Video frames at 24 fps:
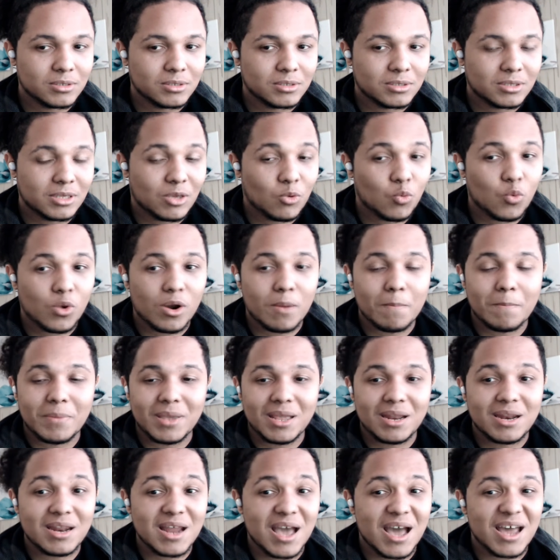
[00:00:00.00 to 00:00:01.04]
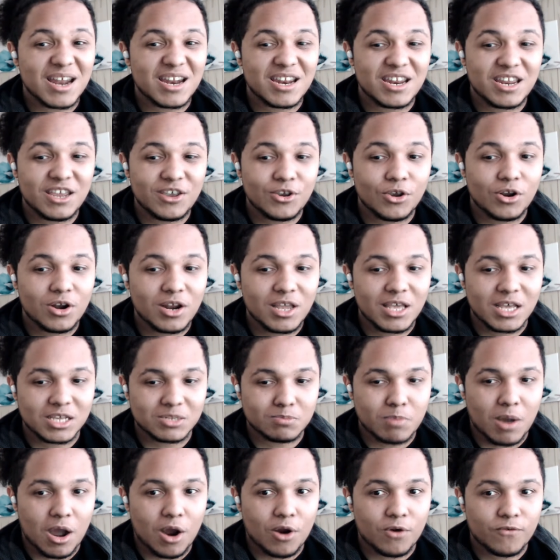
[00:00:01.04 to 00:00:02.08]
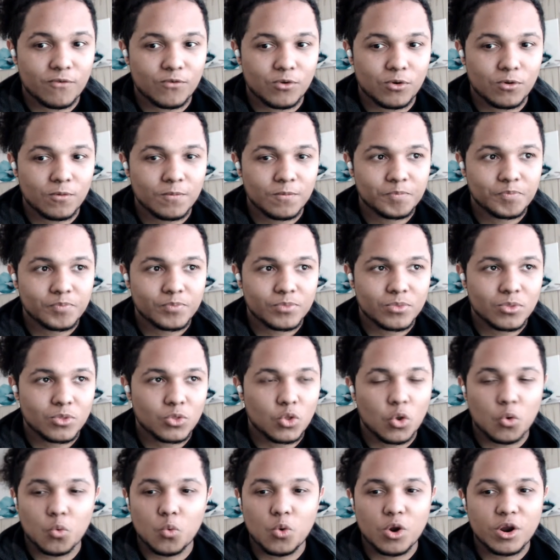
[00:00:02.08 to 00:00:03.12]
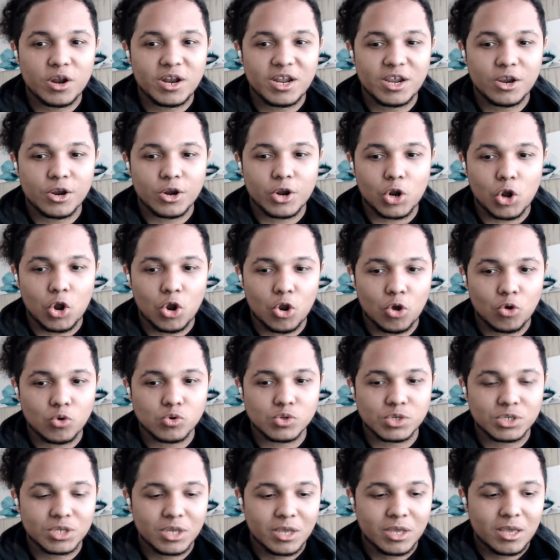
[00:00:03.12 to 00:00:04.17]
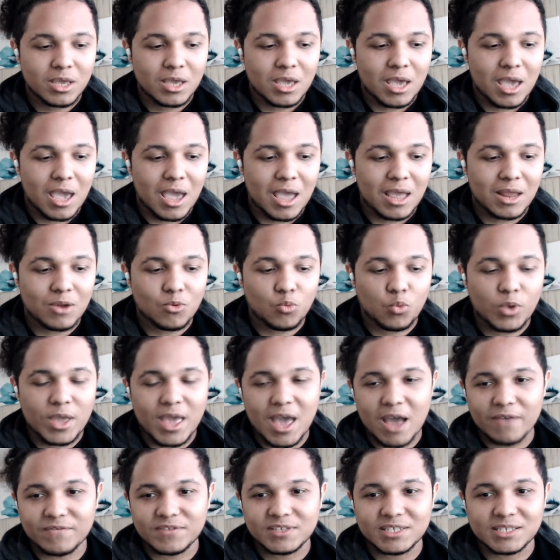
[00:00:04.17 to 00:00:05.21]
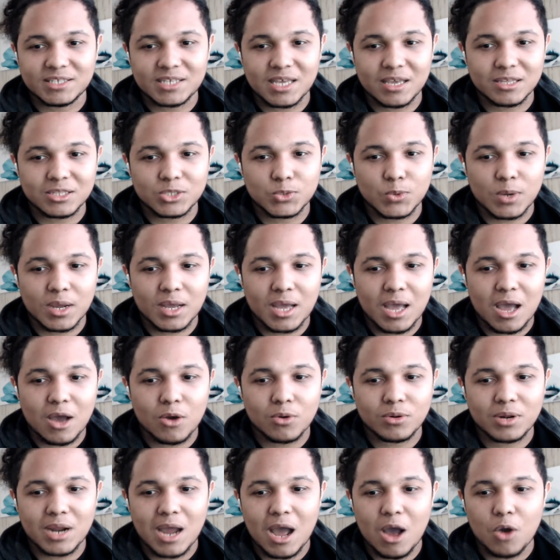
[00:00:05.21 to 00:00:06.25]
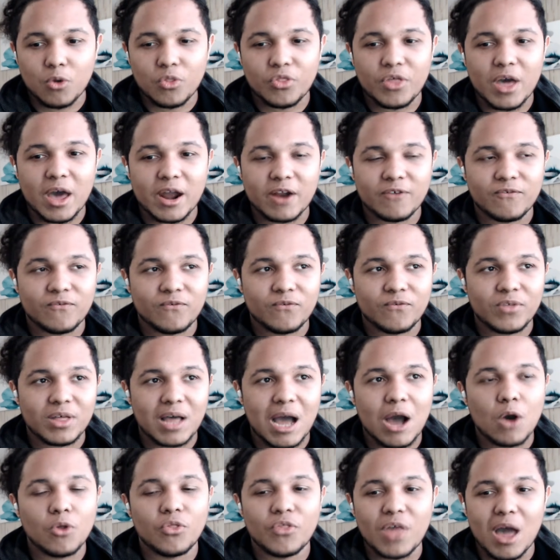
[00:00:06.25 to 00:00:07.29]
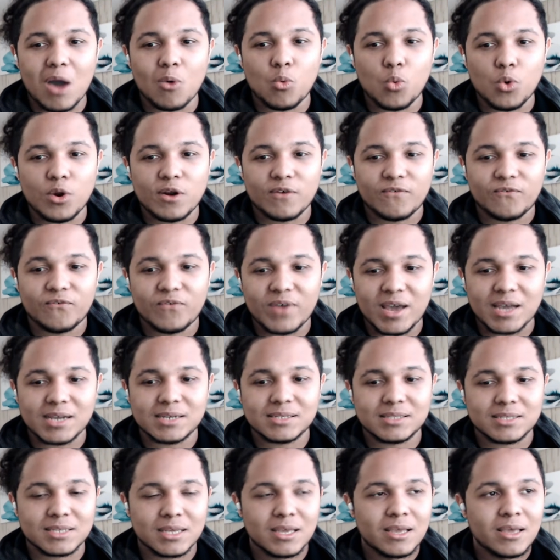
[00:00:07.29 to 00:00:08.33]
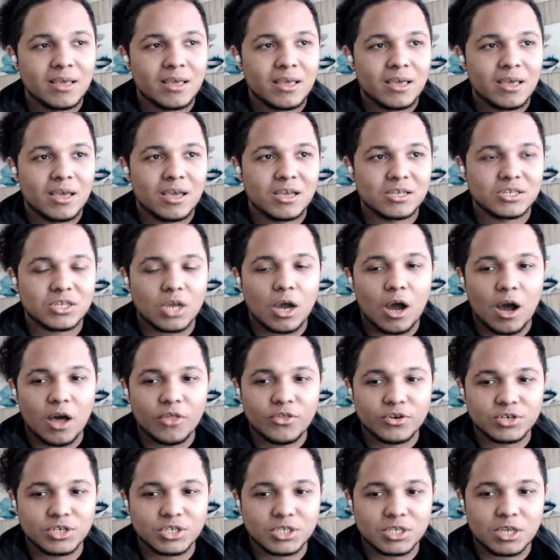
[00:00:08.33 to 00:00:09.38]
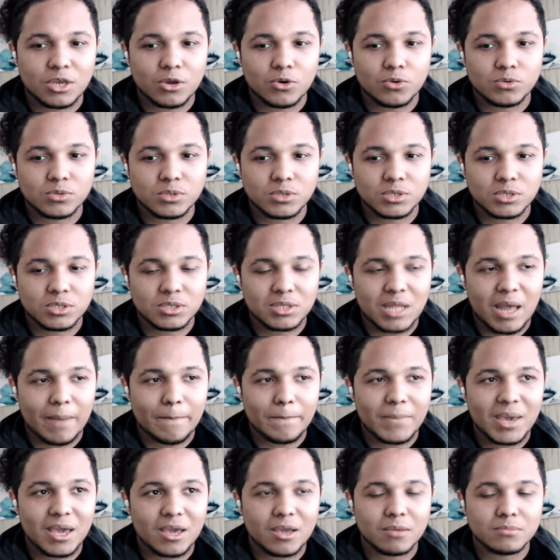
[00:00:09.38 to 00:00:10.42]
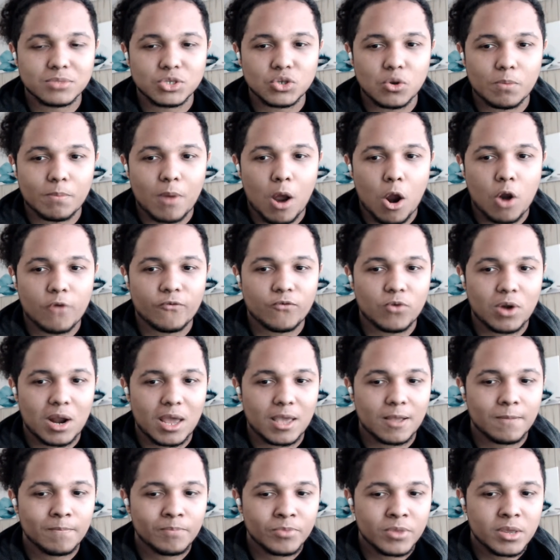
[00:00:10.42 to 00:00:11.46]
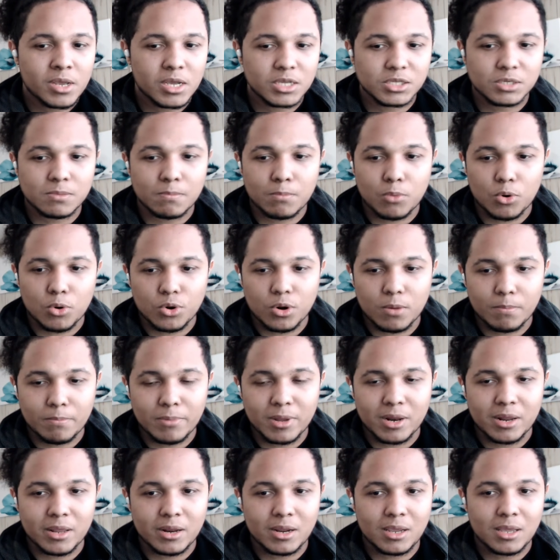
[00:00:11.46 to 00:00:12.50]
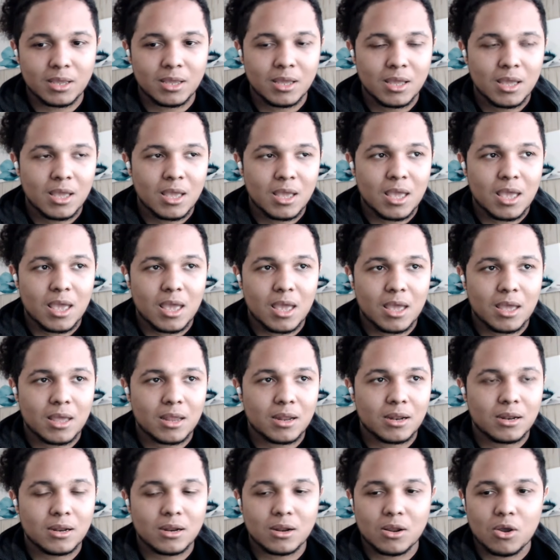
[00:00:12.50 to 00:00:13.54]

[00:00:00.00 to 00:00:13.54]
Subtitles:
He wouldn't be not nearly as powerful, nowhere near close. And we have to take into account how that would affect his other skills that make him so powerful, like his invulnerability, and